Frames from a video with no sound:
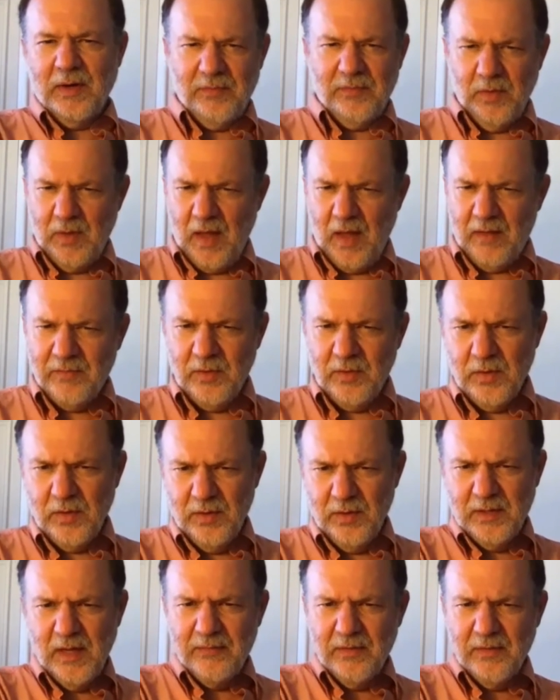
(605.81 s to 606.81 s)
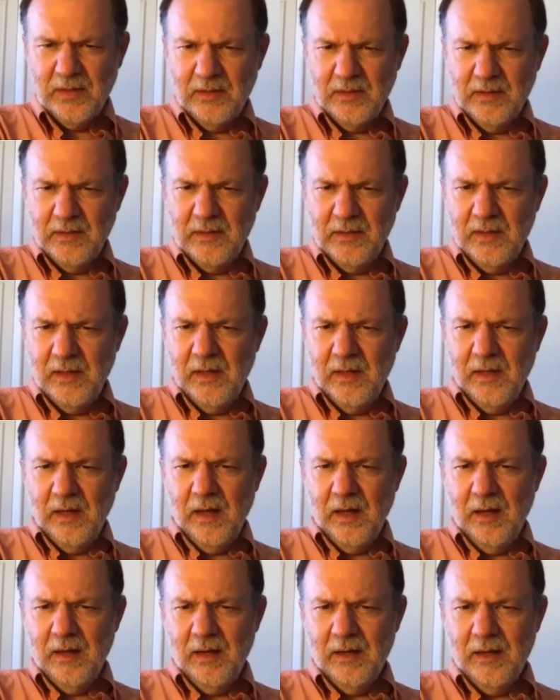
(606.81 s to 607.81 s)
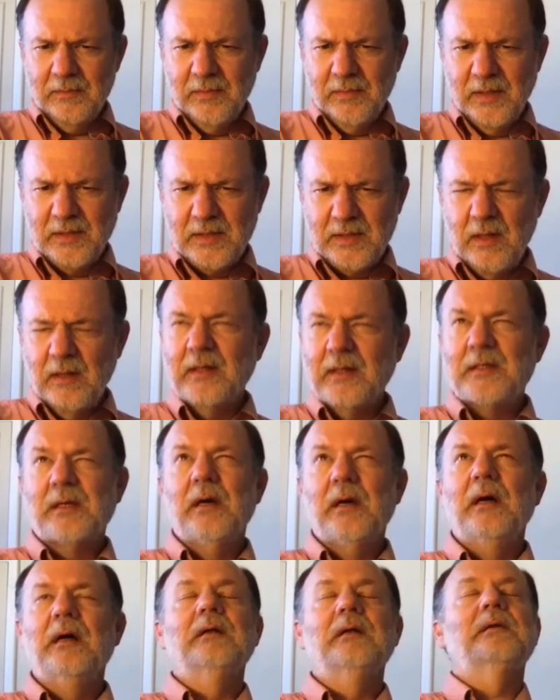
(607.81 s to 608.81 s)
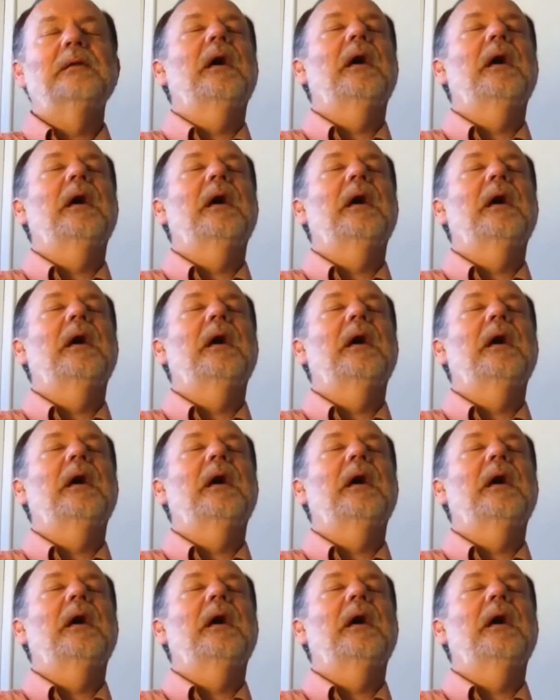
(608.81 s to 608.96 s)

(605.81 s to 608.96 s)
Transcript: Have you heard of it? It's called